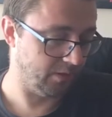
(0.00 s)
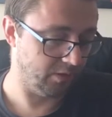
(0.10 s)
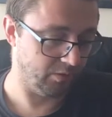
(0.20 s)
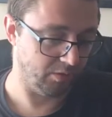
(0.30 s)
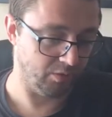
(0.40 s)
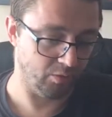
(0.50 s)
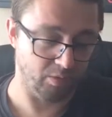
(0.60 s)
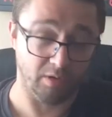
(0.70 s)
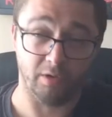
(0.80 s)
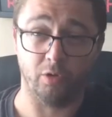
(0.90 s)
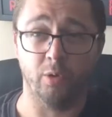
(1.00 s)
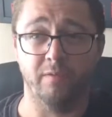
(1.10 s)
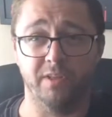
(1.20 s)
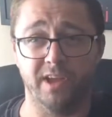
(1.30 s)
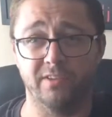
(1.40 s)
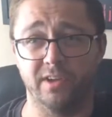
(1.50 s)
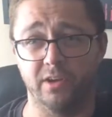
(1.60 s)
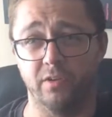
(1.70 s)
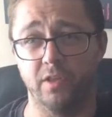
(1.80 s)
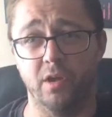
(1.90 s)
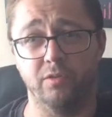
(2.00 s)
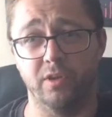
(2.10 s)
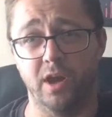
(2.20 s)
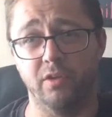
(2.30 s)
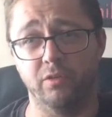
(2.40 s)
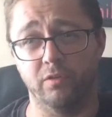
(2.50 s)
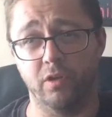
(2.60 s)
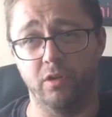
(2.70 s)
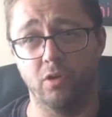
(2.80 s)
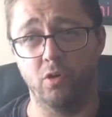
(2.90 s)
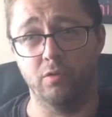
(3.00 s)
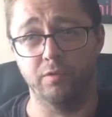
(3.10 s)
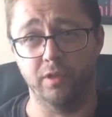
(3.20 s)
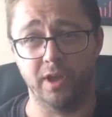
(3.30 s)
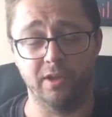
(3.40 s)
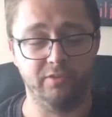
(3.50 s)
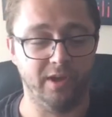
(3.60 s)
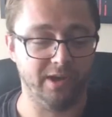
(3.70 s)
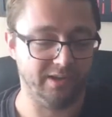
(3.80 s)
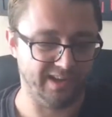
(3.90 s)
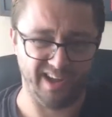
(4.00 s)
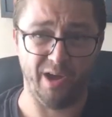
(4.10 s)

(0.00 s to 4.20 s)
and I'm going to have the gas tank on the outside, so I've got a hole for the gas tank.